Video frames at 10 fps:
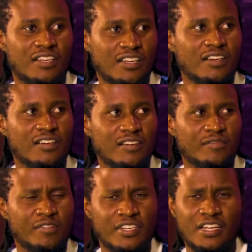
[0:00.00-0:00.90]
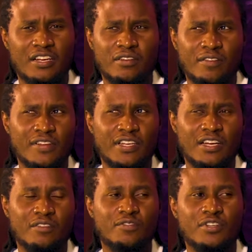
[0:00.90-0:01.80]
Yeah, I've even
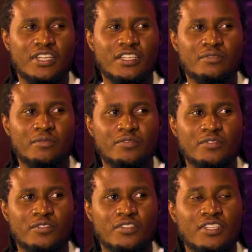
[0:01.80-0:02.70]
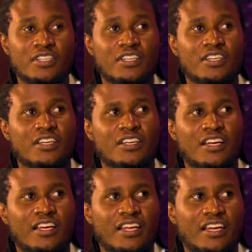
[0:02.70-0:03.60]
done 4 days before,
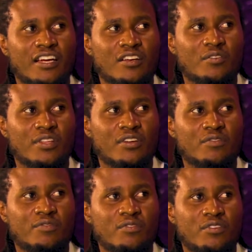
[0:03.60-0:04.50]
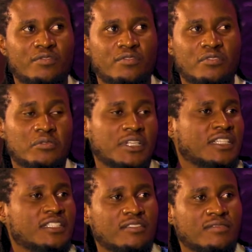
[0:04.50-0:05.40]
and I can go without food for 2
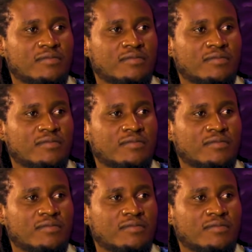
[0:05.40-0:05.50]
days.